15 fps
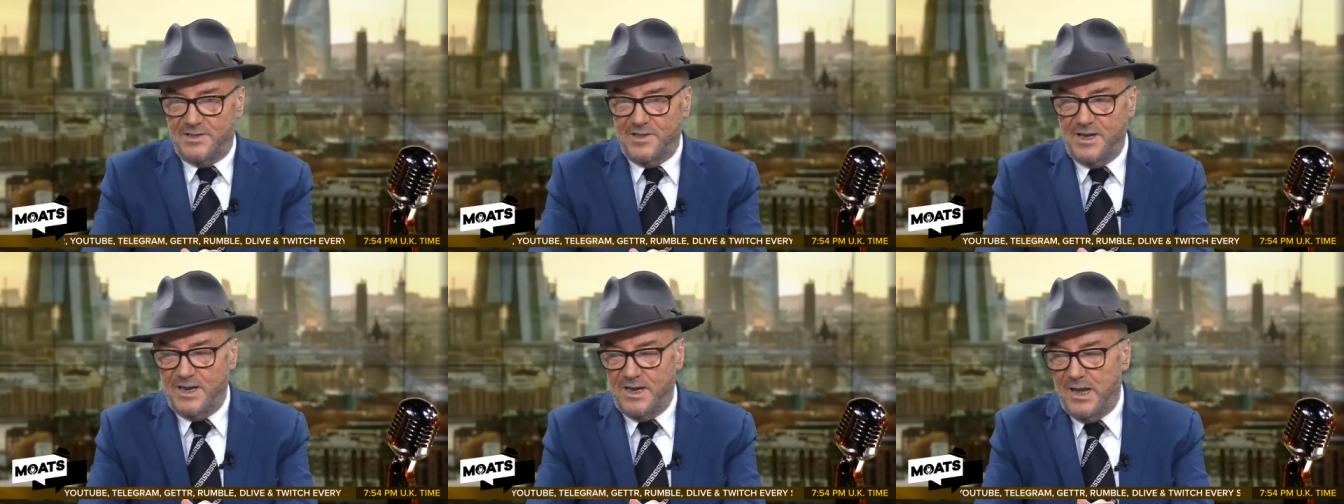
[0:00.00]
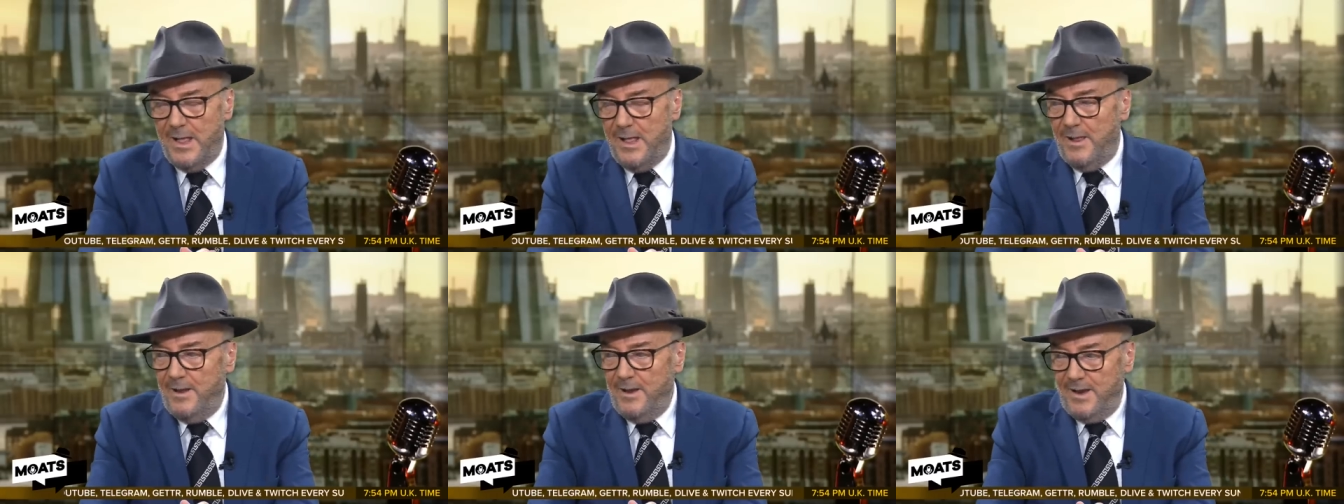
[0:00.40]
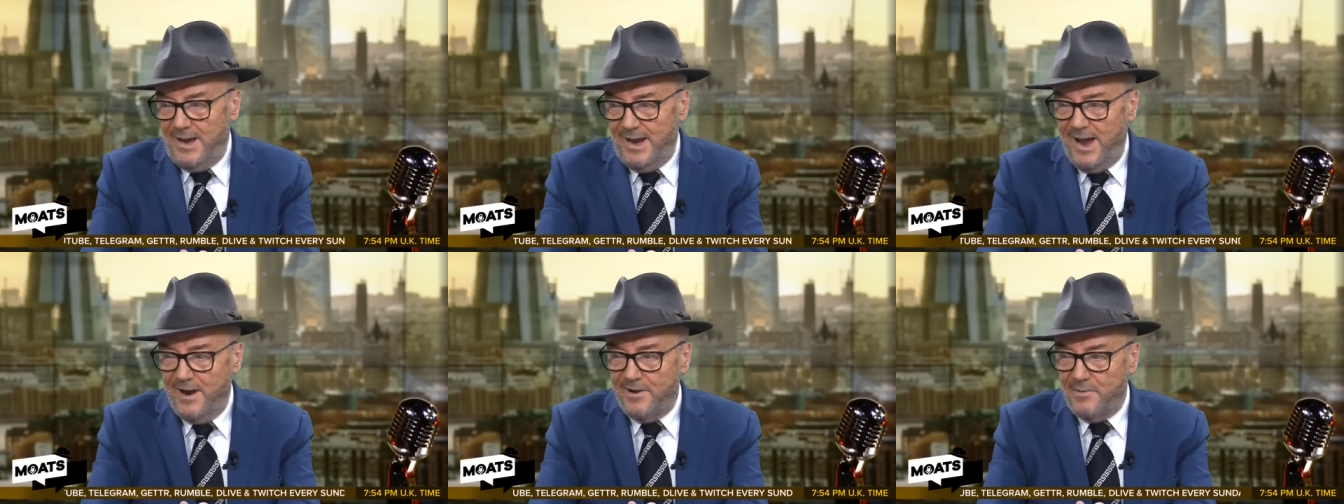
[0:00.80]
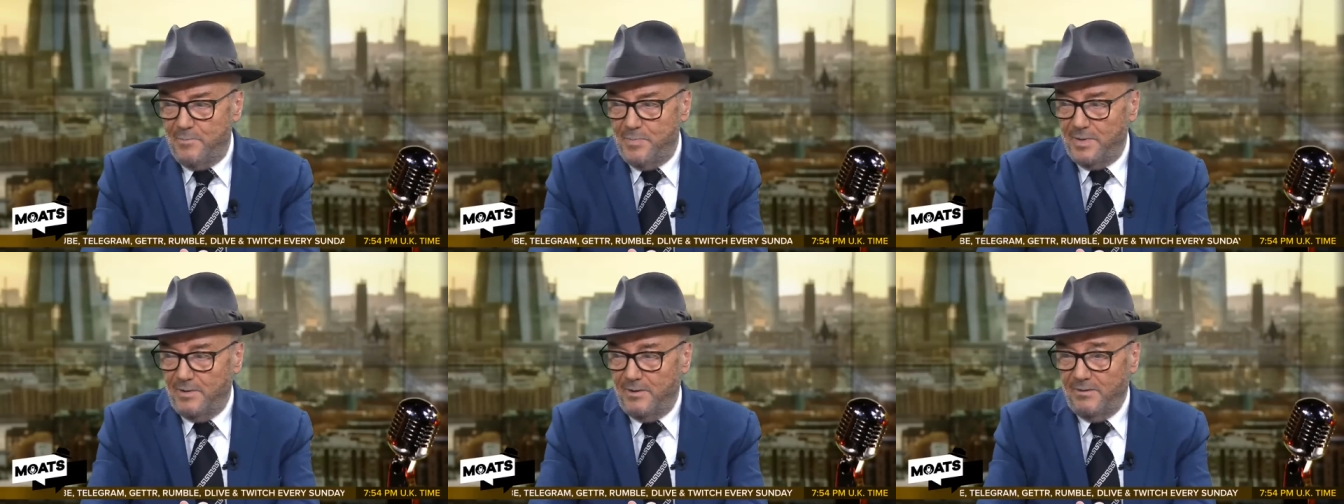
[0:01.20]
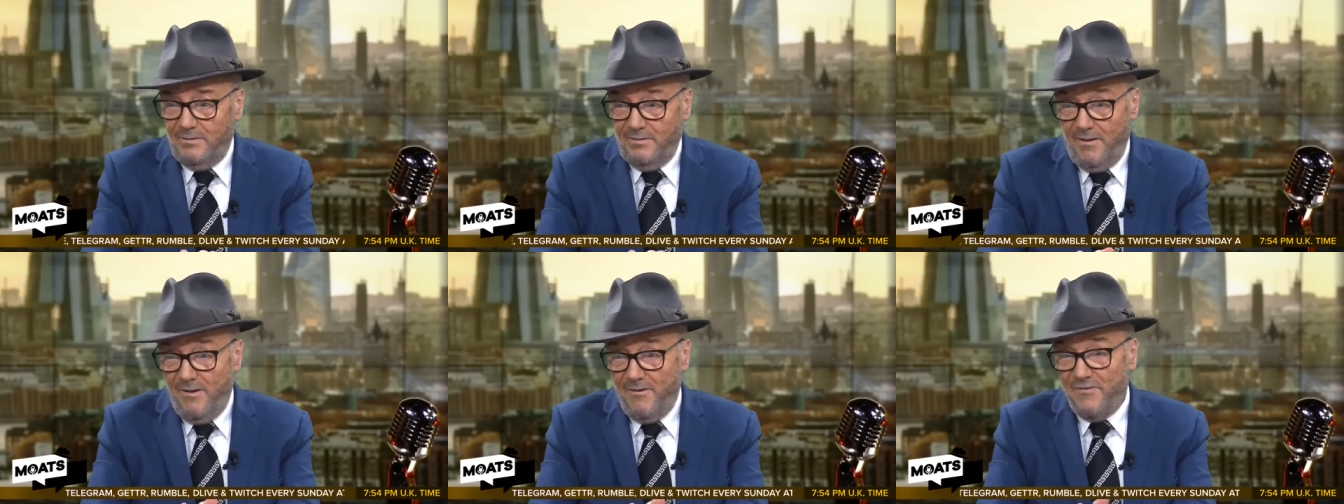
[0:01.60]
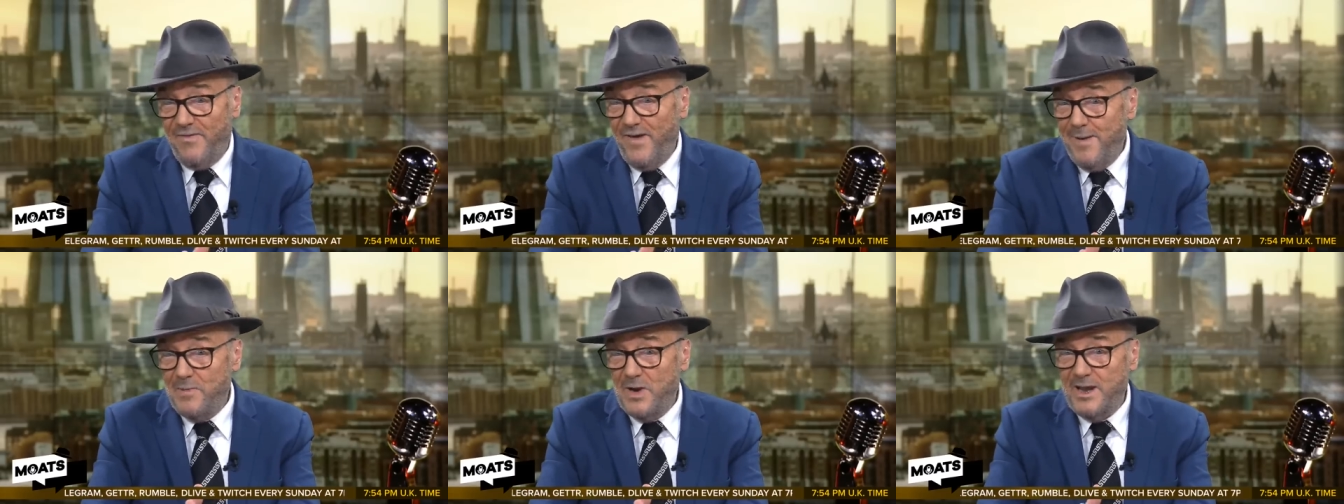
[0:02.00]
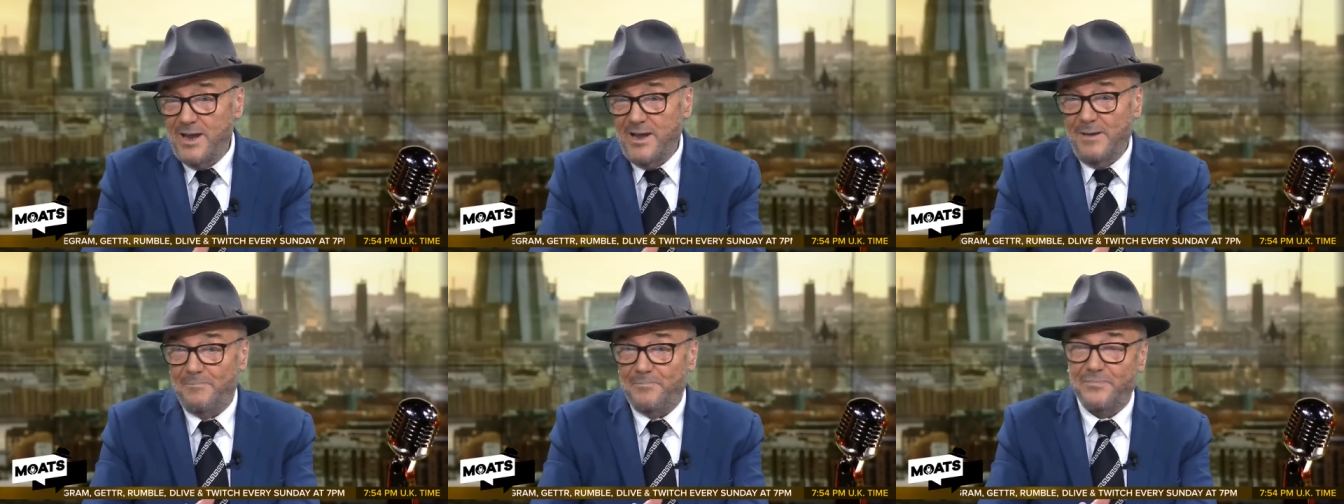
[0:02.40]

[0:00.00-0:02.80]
The Arab family